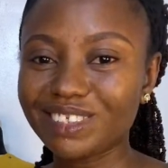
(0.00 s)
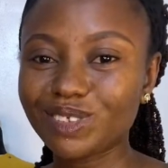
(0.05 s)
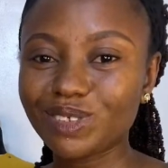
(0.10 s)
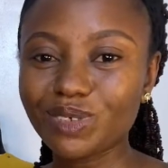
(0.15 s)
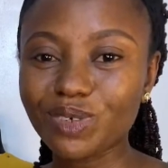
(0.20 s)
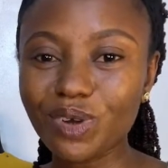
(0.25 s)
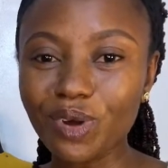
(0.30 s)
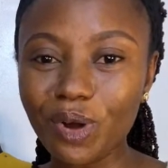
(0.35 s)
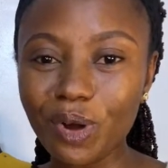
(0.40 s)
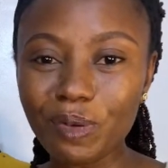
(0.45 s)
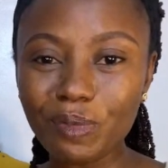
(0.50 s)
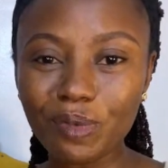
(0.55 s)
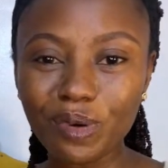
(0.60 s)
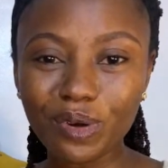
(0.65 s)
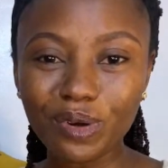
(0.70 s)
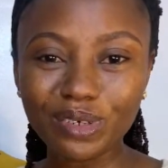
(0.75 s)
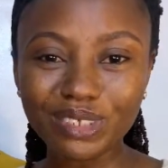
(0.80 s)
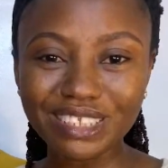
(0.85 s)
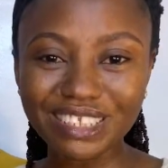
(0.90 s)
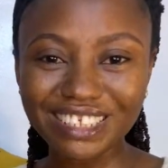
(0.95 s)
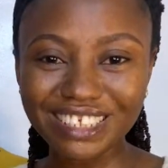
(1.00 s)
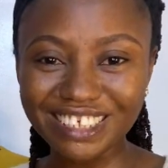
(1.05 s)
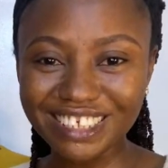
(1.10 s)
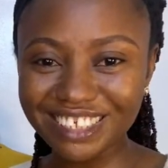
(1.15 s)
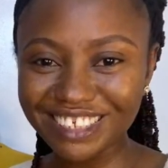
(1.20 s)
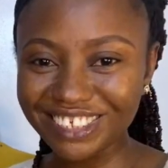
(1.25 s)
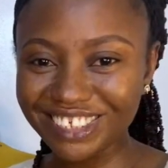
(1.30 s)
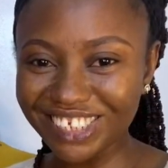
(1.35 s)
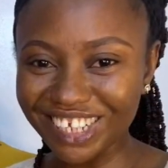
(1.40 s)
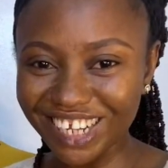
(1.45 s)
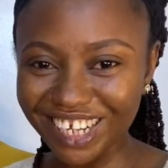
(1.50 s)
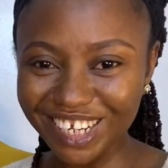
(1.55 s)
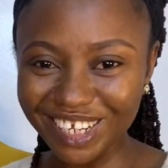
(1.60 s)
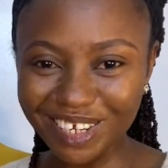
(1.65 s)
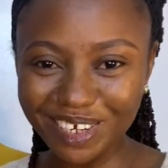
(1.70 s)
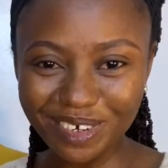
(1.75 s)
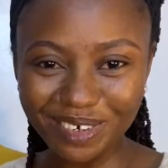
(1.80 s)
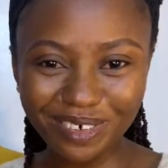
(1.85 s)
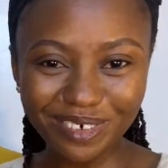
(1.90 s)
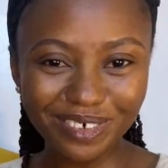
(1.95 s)
to come on this
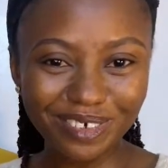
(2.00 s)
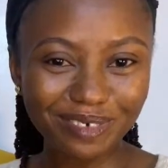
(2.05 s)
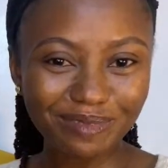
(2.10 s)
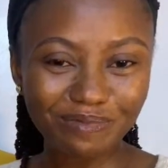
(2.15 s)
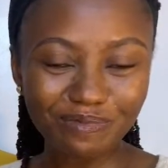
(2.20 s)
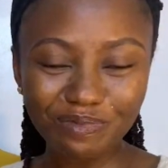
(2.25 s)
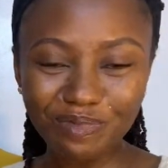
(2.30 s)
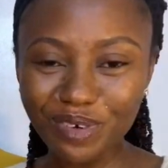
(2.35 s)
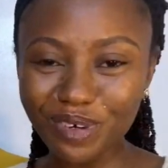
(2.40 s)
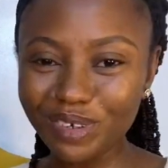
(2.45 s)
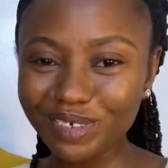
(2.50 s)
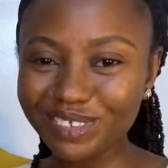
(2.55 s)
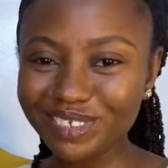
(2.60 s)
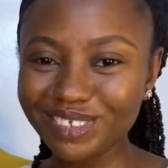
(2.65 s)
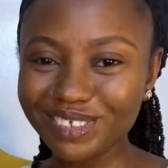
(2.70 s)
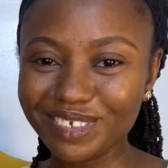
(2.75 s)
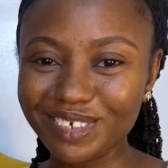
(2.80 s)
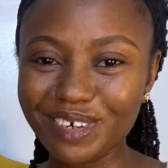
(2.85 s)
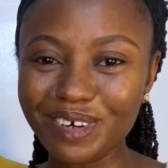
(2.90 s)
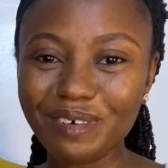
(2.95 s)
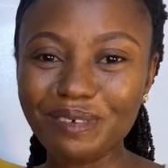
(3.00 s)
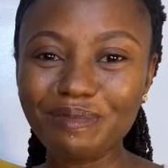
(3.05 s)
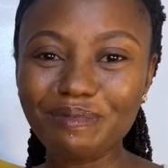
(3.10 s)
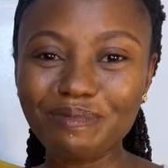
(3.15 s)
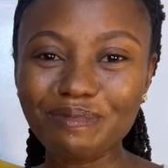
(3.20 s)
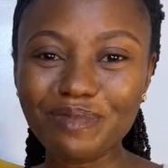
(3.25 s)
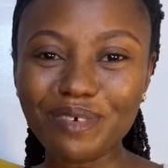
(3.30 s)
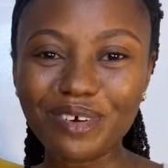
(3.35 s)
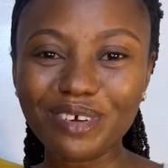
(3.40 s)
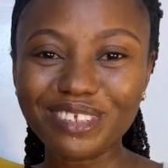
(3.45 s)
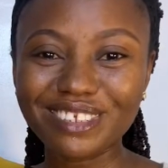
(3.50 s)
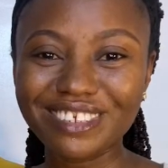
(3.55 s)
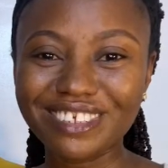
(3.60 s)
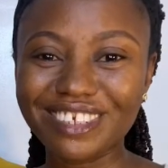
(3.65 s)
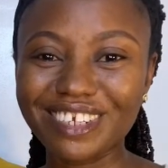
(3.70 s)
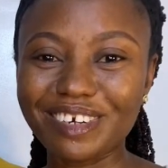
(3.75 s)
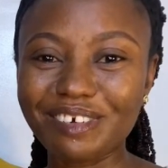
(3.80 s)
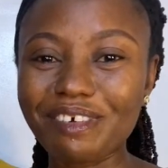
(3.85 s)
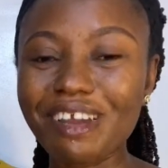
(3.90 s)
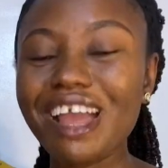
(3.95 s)
channel, more to come, more to
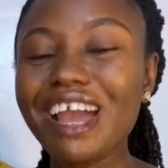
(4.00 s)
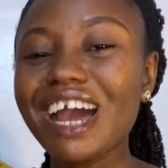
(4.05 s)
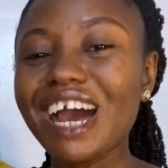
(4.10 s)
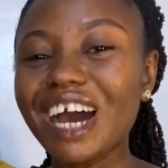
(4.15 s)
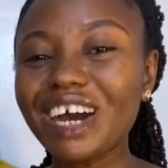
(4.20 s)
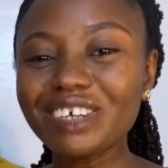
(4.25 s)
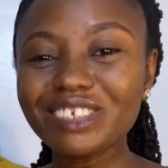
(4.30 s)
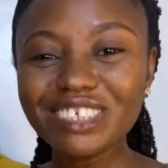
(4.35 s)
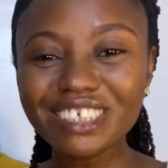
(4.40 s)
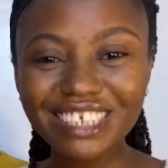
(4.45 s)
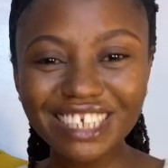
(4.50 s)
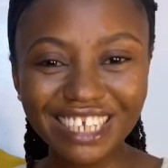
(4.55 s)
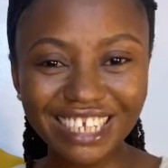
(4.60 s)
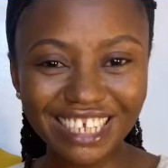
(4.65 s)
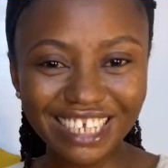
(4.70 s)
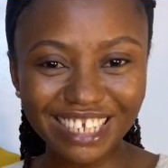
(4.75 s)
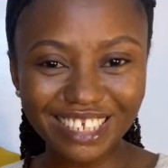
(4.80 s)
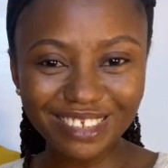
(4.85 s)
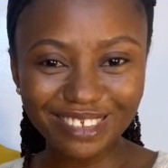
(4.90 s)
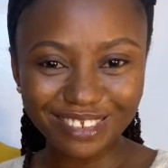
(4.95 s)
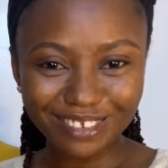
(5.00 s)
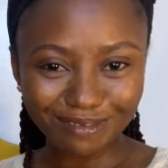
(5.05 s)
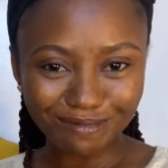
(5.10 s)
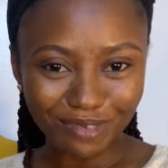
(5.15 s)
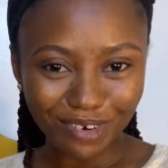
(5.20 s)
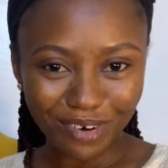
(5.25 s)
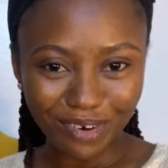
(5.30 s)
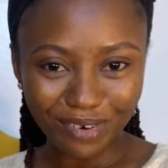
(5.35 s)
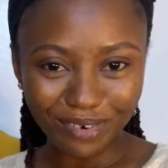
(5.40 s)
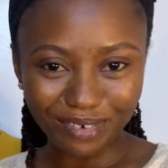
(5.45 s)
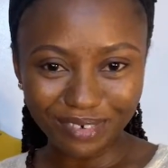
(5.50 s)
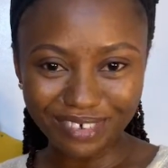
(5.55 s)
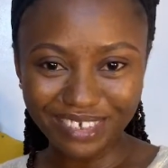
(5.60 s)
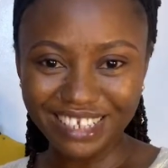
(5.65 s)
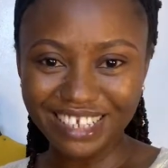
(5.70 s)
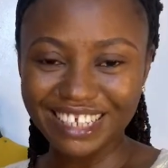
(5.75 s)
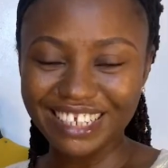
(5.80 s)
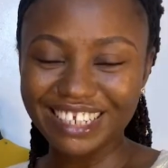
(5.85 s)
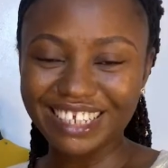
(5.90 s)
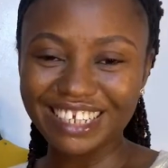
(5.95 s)
come. I'll see you again tomorrow
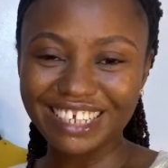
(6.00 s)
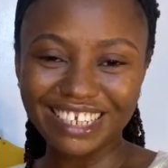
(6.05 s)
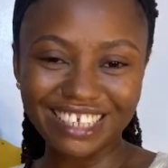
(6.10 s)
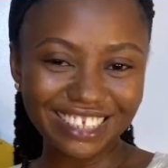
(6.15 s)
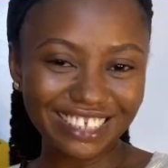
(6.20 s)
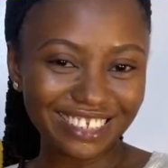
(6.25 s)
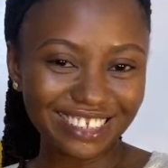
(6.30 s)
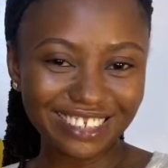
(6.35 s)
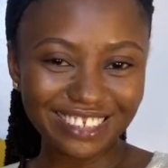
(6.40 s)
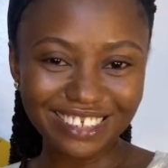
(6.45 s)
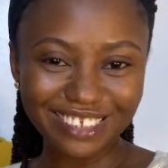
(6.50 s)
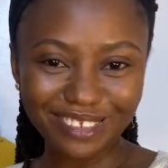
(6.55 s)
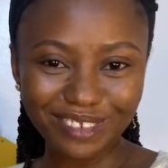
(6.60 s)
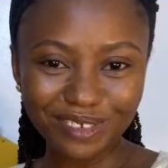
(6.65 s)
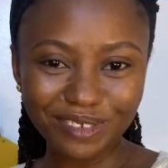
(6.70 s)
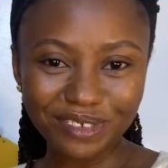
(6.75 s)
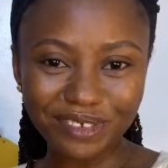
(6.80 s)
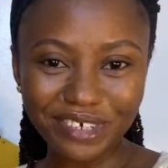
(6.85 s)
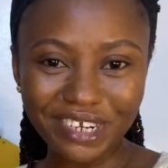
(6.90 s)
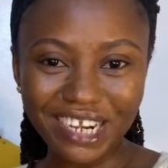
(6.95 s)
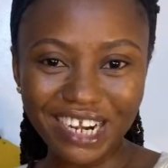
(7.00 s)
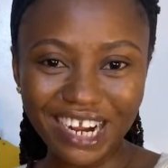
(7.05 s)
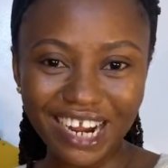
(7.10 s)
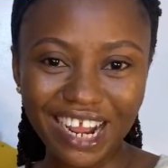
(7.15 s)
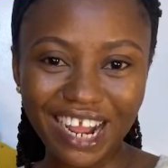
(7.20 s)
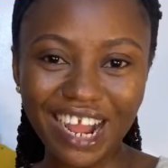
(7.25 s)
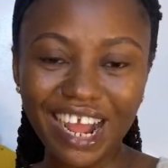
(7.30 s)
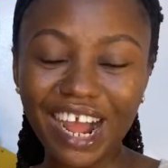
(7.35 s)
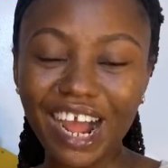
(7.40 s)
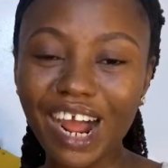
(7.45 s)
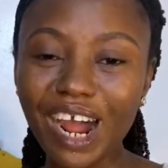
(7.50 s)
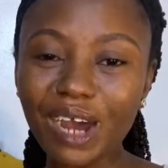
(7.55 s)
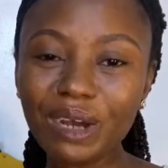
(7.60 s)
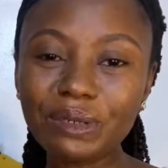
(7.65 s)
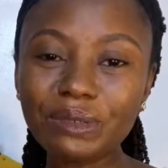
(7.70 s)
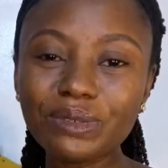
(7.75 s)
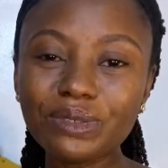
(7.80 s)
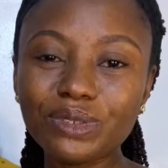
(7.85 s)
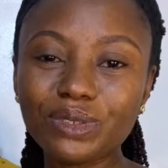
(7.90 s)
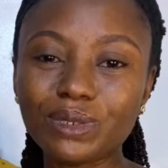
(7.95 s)
in the tutorial
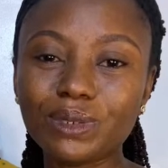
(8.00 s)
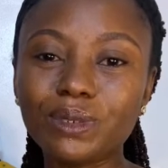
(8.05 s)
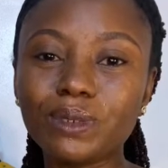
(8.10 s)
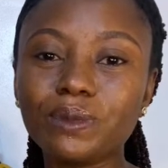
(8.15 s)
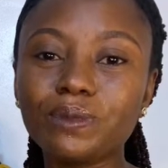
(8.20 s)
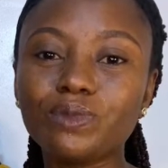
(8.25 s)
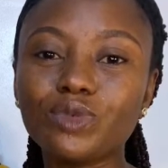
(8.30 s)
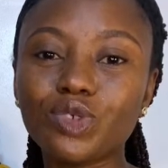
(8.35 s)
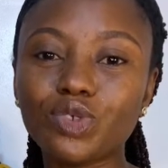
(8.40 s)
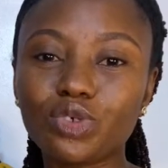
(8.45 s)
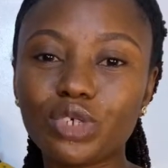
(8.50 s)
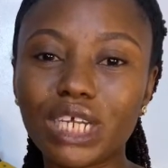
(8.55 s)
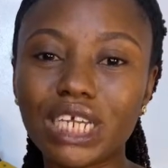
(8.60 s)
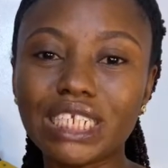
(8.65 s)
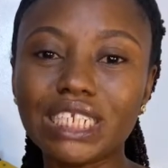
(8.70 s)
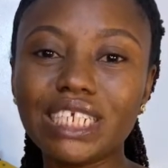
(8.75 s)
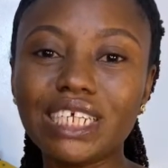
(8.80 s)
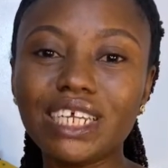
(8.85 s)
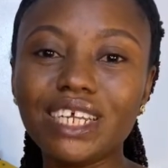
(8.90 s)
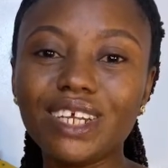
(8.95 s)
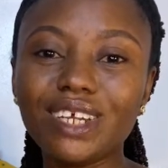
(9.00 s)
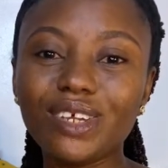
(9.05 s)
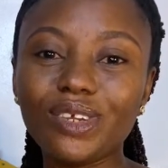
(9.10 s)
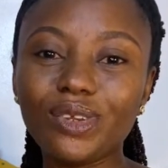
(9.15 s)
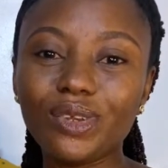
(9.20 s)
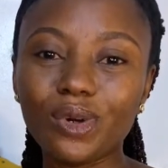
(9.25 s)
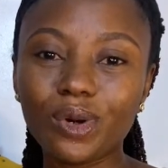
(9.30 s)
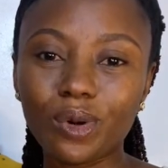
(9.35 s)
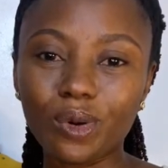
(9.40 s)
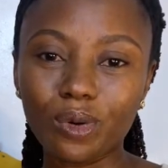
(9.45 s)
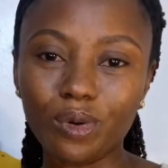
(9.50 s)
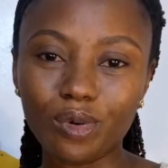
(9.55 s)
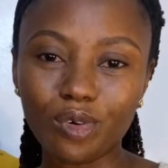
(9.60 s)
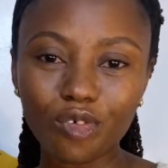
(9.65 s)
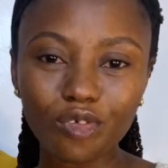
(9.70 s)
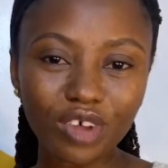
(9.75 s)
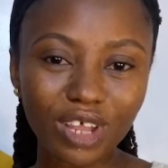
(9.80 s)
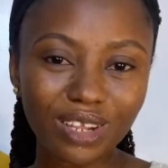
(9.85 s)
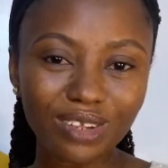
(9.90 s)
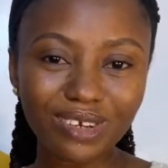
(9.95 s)
how to thread your
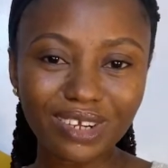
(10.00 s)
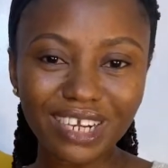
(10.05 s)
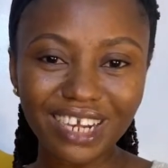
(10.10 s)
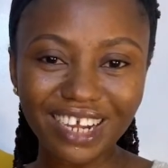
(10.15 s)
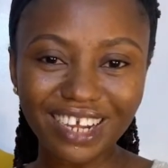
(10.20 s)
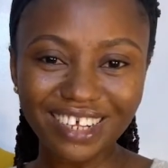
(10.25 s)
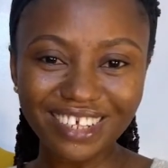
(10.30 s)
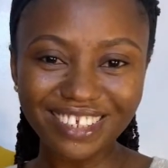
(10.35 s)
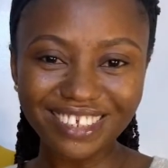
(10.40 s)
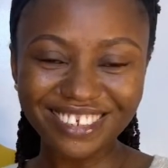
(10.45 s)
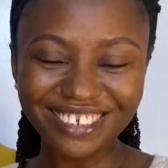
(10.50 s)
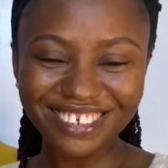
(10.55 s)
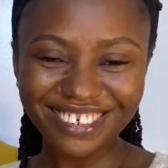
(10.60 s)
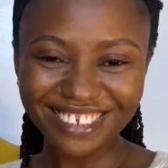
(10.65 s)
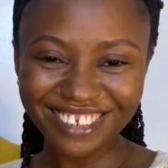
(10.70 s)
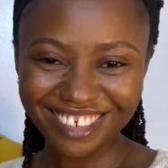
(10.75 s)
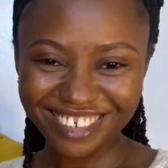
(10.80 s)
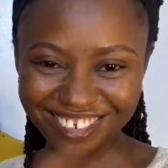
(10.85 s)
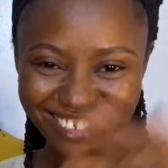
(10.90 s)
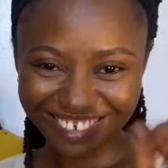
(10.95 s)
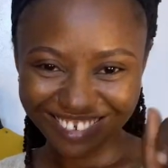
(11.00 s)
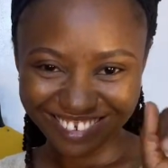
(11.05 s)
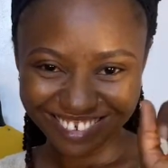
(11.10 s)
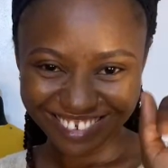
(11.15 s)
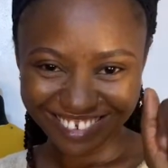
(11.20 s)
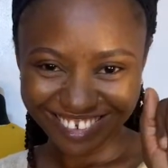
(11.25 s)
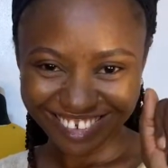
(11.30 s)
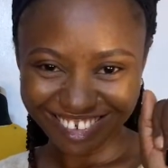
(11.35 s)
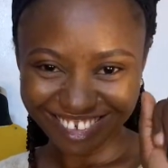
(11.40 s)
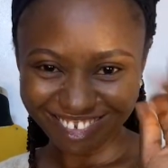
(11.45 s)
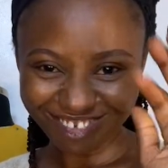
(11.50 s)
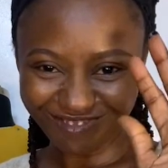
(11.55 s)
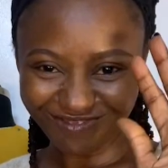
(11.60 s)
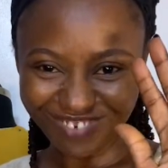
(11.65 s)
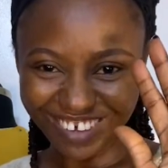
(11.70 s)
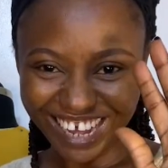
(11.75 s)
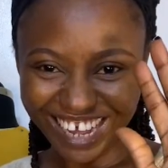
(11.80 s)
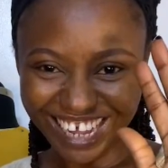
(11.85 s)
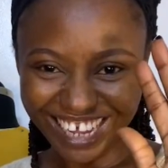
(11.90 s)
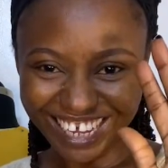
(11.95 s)
overlocker.
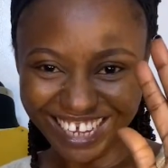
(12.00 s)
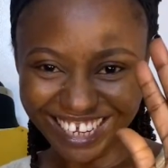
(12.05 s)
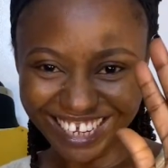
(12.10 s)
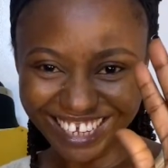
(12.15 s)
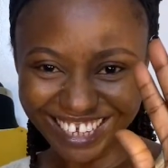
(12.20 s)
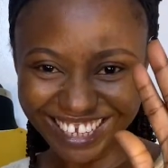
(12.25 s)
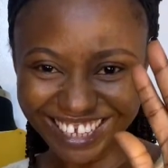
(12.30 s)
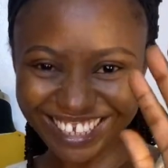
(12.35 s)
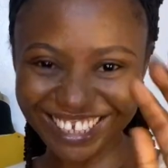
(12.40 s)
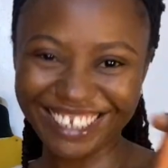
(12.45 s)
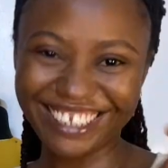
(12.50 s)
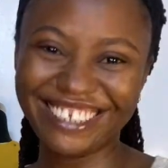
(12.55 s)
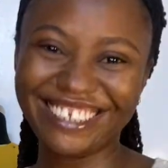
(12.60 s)
Bye.